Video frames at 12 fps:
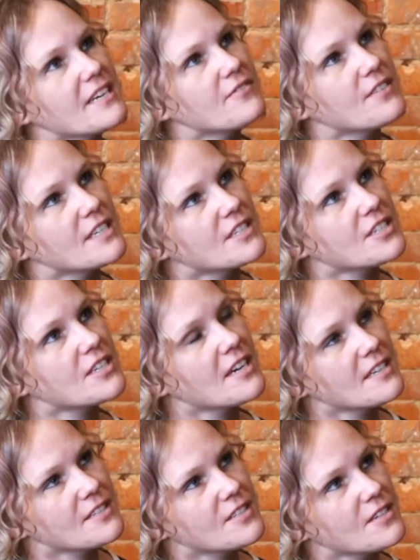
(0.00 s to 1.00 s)
Phish
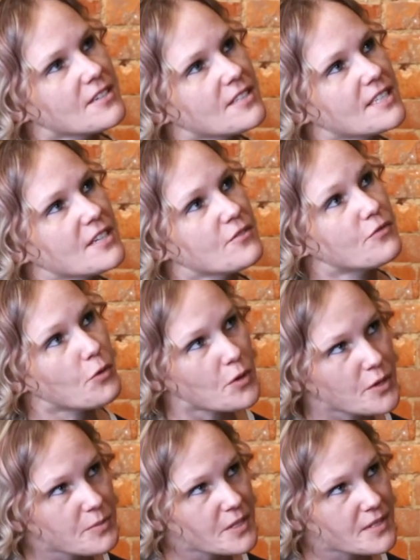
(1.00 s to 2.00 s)
concerts, oh
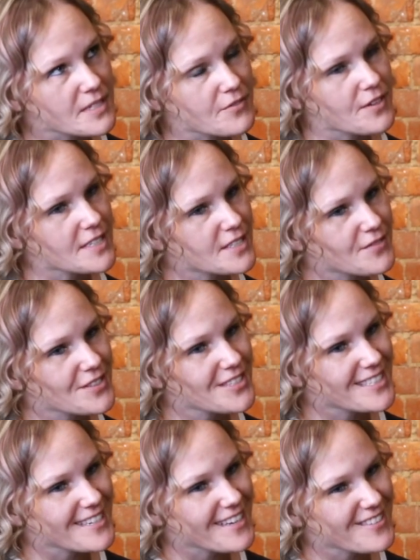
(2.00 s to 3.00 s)
four music festivals
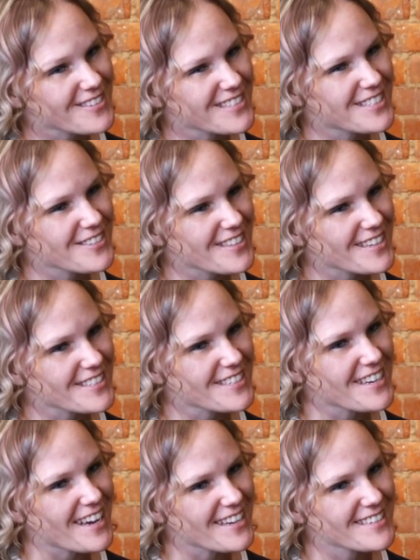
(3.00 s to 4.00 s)
together in 2009.
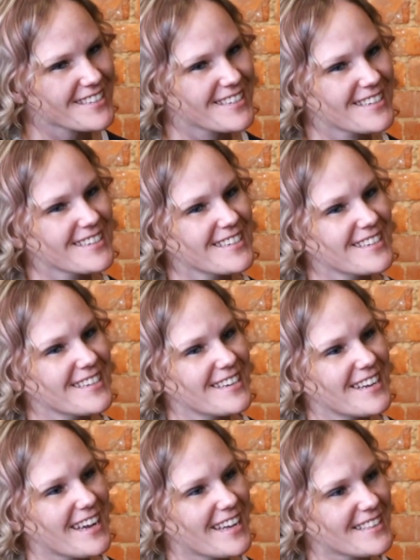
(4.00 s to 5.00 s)
2009. Yeah. Wow.
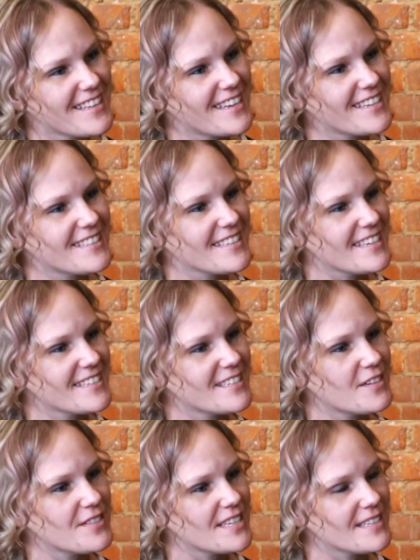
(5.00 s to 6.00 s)
And then at the end
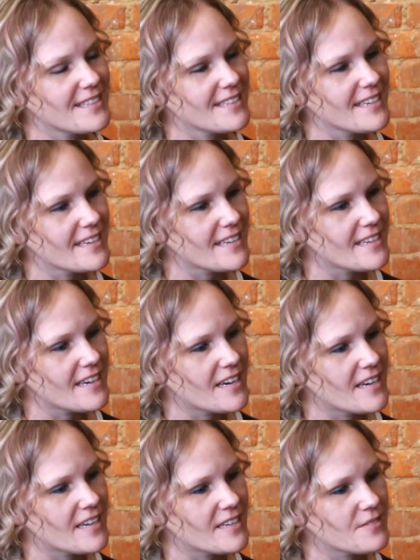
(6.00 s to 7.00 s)
of it, the
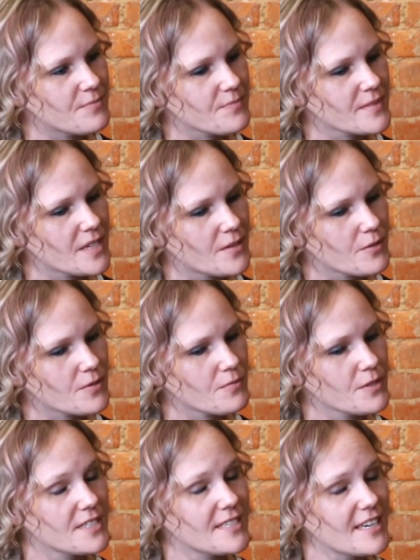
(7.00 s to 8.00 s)
um,
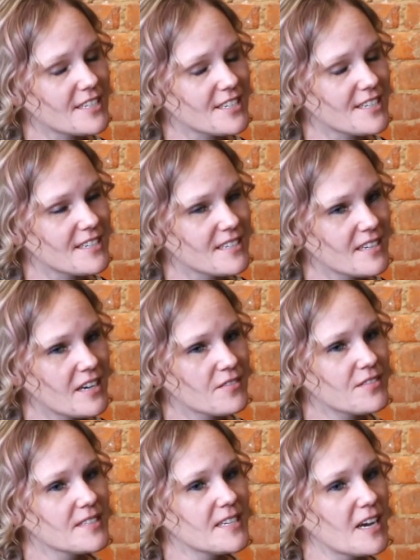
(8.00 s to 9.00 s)
recession of
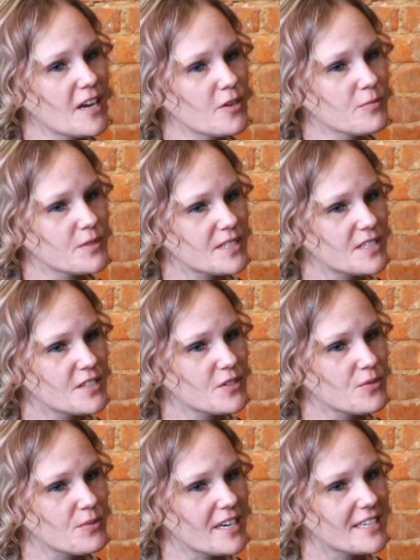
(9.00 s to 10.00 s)
the time was
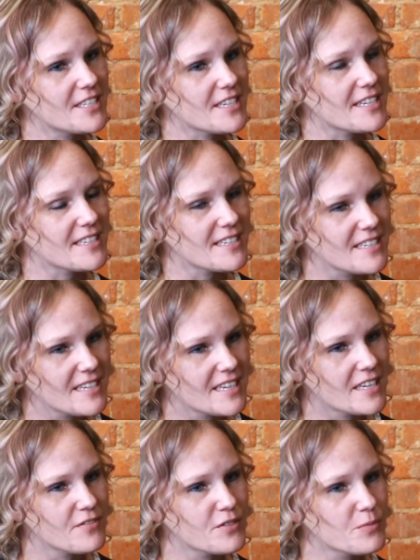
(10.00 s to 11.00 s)
still raging. Yeah.
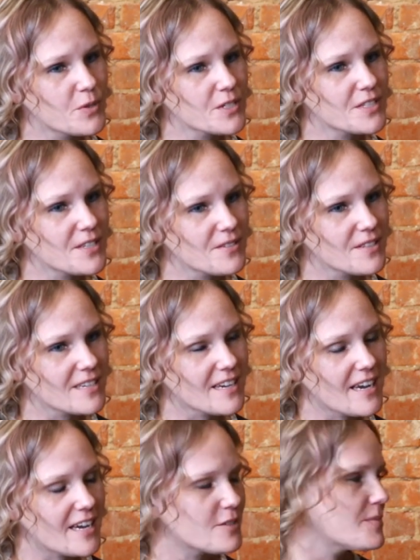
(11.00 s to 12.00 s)
Even more so than it
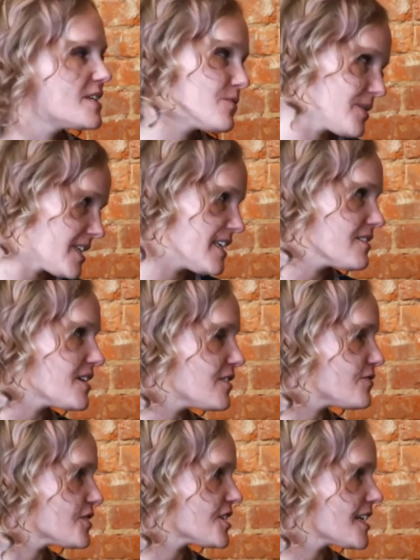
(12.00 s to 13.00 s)
had been when he
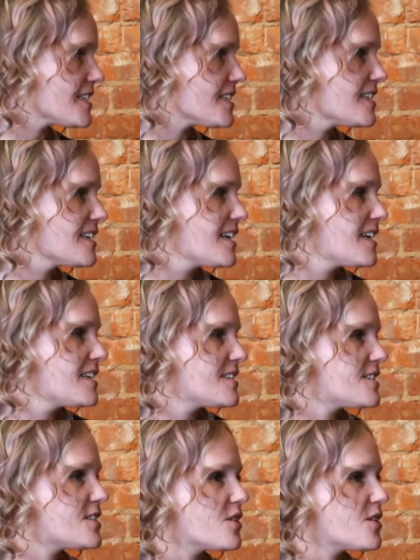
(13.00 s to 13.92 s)
left for mm-hmm. China. Mm-hmm. Yeah. It was rough.